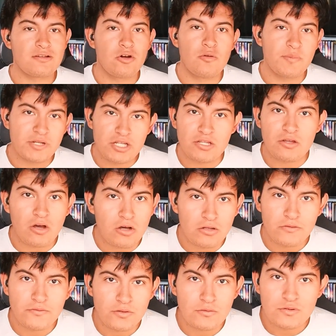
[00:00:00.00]
open to all
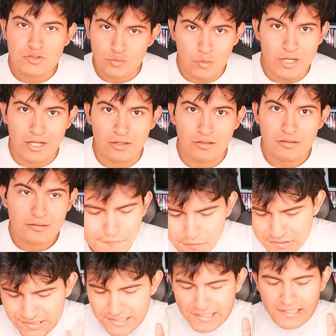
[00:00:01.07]
of you as well.
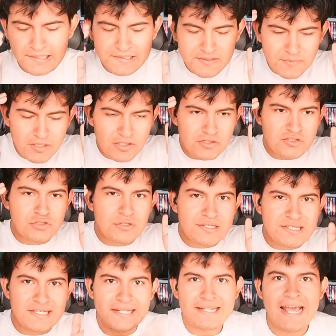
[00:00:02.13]
First thing that needs to be understood
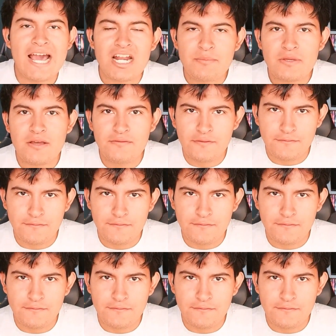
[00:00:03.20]
is the anatomy of a